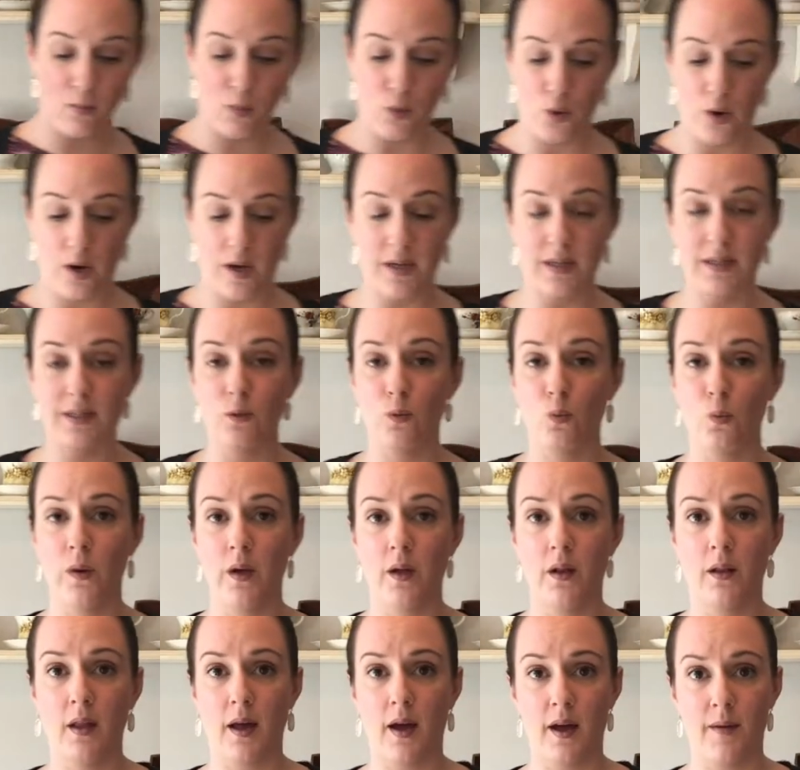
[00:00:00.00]
the boys
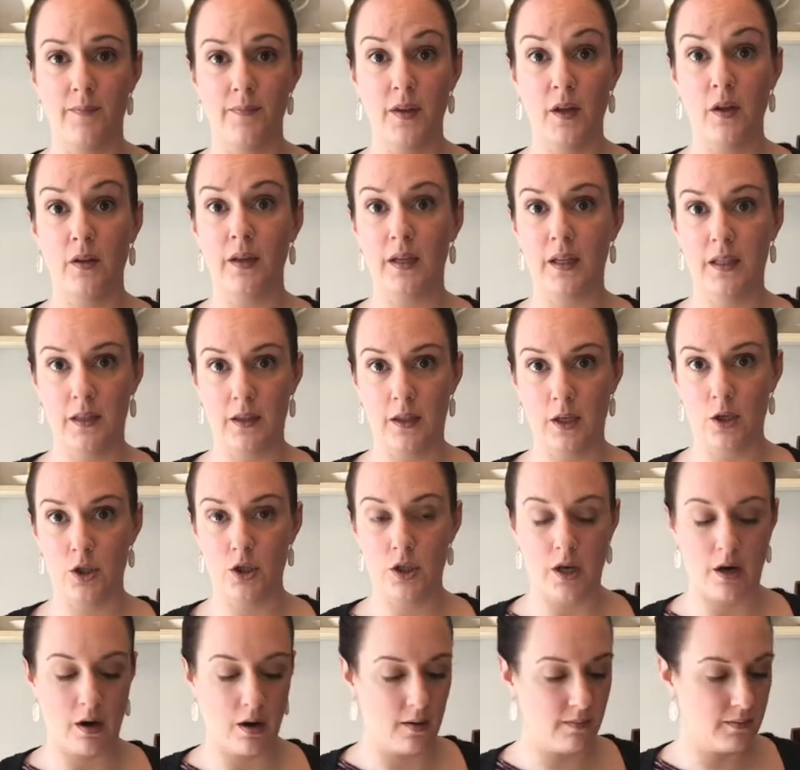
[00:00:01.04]
will, they'll eat their
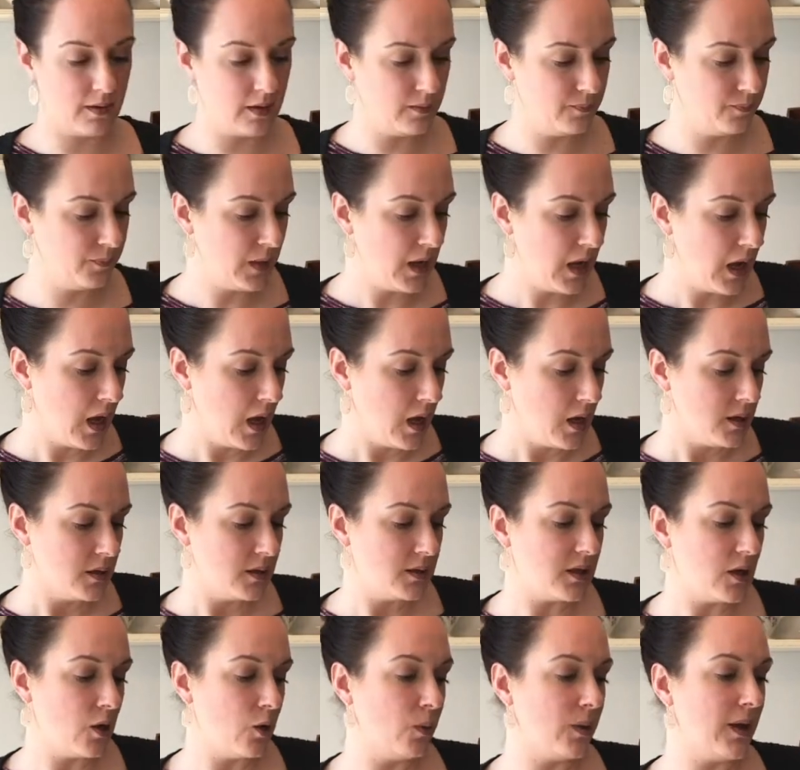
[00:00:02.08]
share of it.
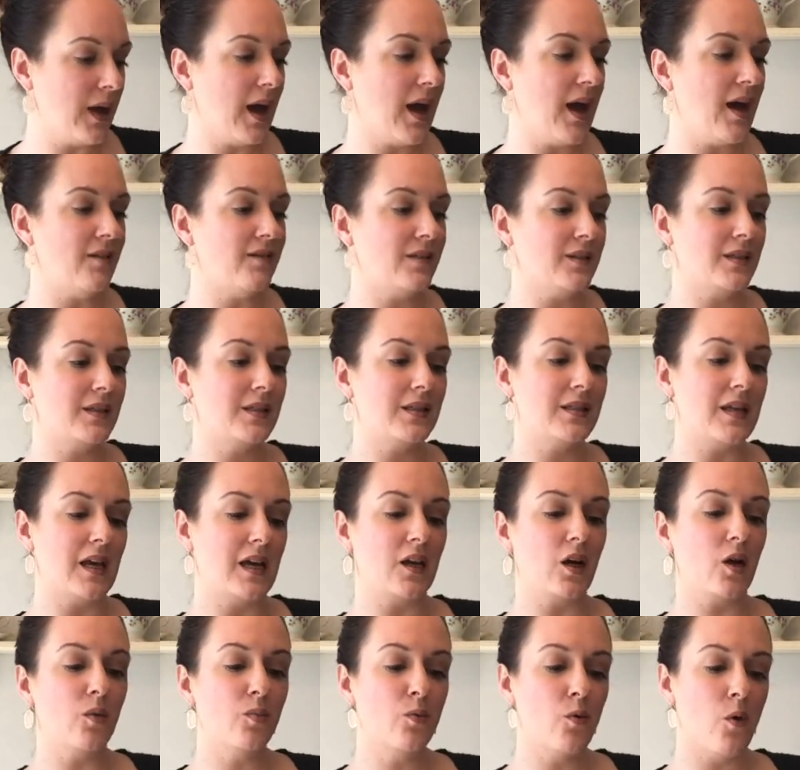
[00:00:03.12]
So we have
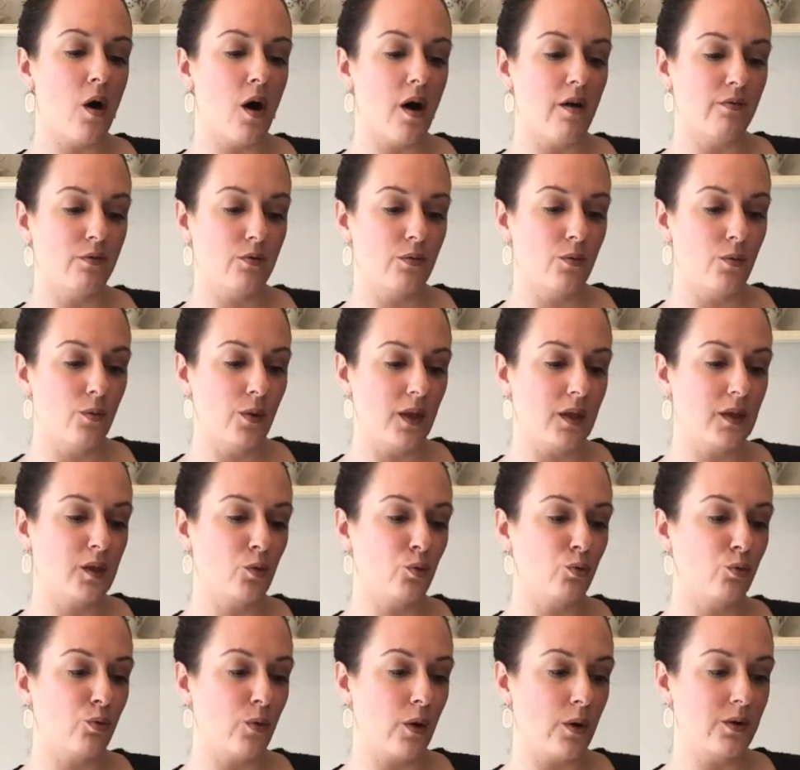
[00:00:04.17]
steak au poivre with
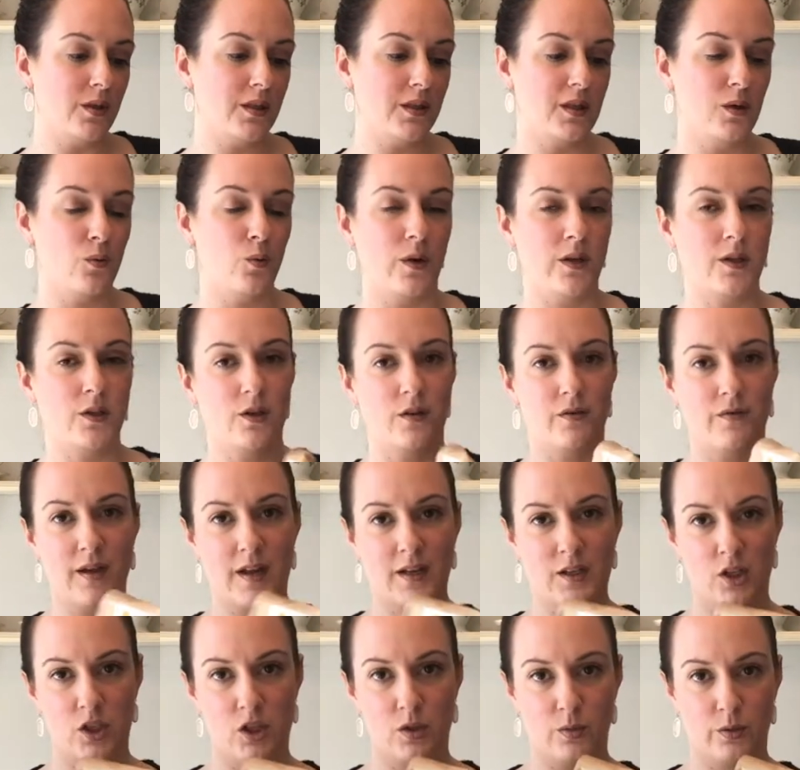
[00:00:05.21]
roasted winter
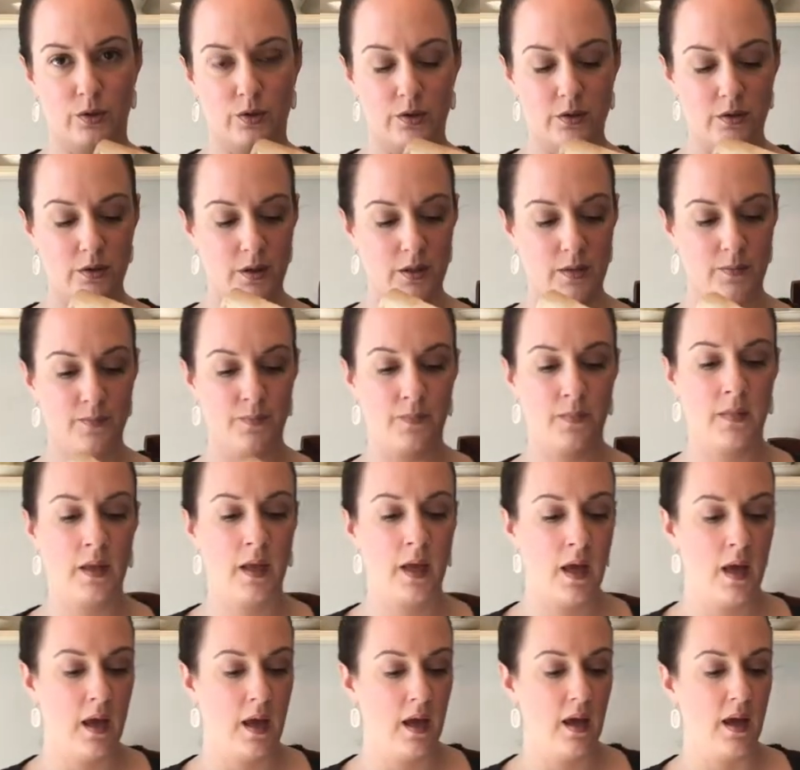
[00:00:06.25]
vegetables.
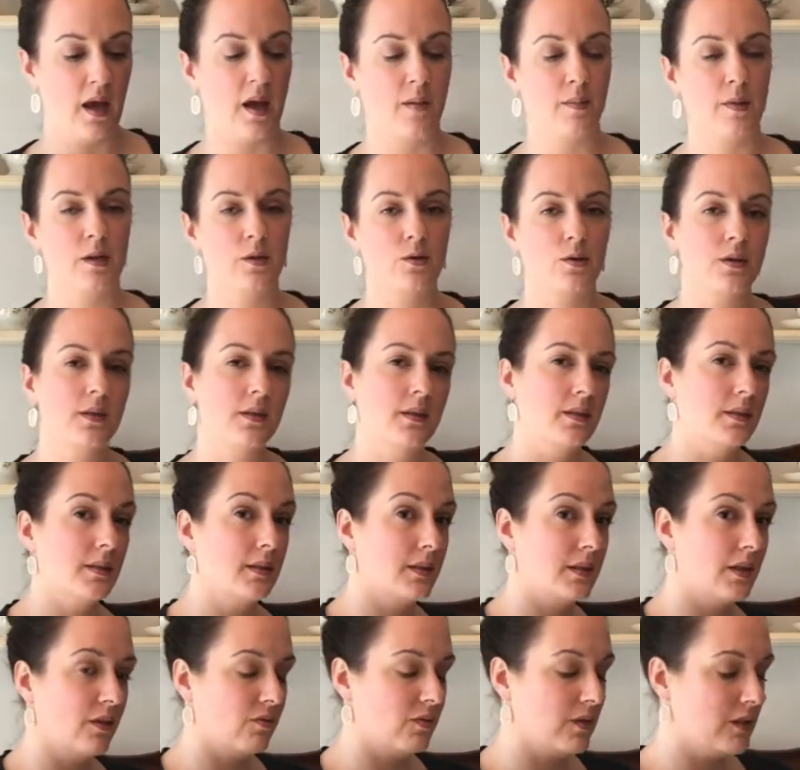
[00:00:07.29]
I'm interested to
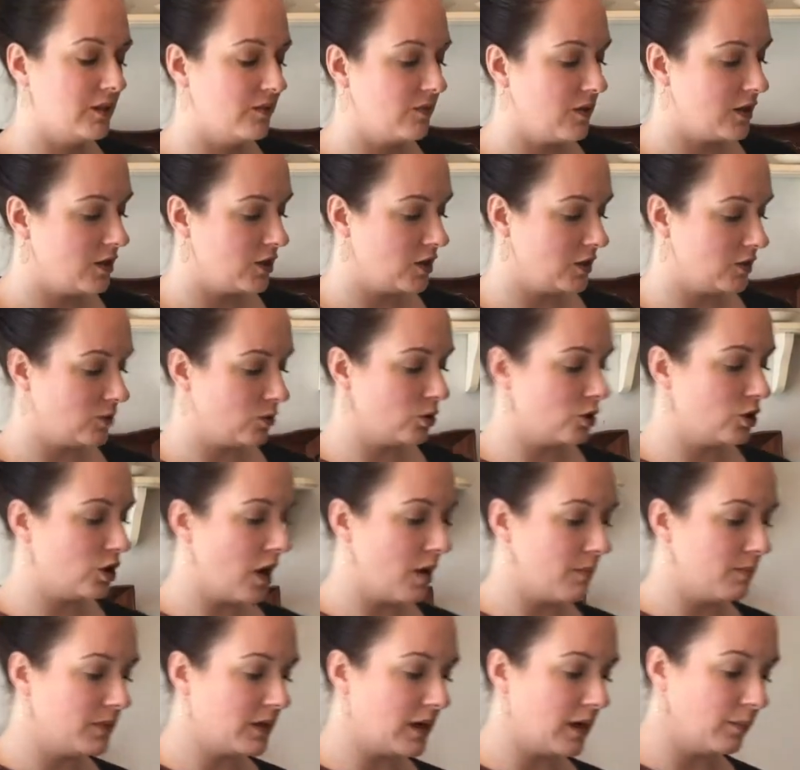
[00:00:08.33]
see if these veggies are
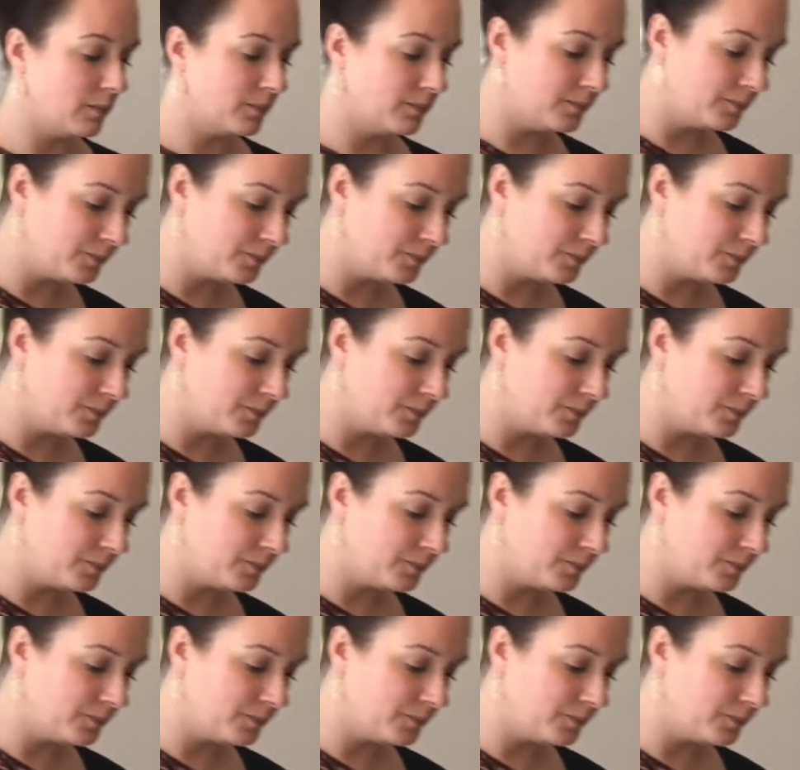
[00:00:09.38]
chopped up.